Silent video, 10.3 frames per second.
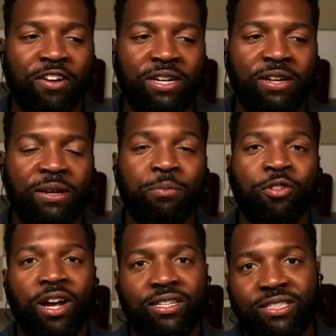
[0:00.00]

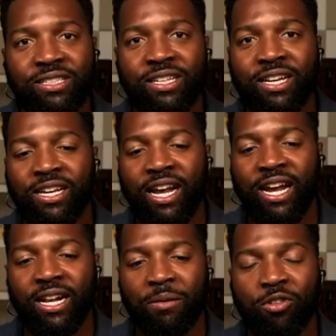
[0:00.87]
impressed, and
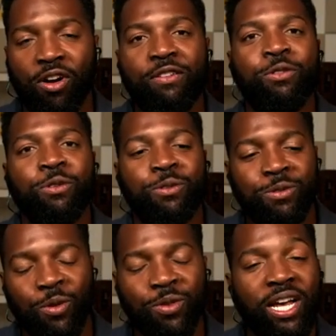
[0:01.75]
I'm grateful.
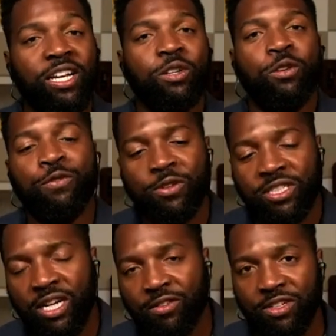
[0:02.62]
So thank you for
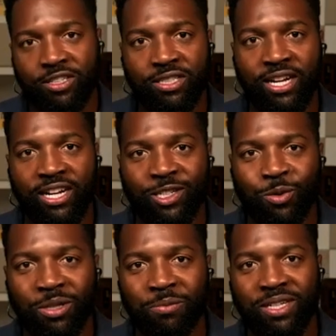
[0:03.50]
sharing your stage with
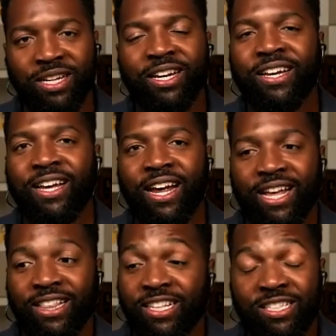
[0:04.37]
me
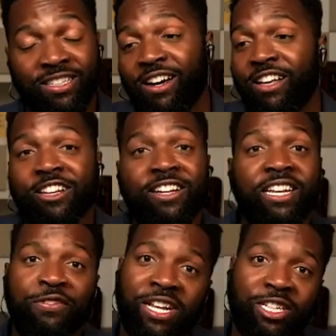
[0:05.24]
and this other
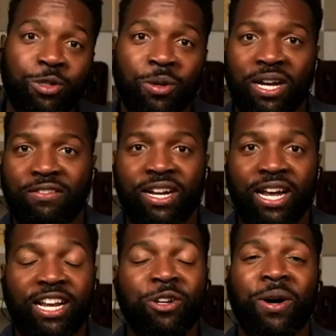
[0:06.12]
gift that you have that I
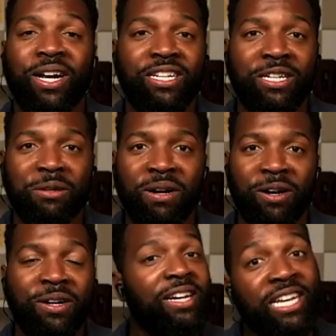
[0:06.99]
had no idea about.
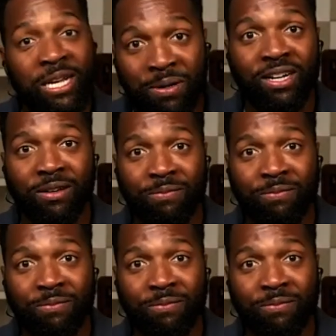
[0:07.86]
Keep it up.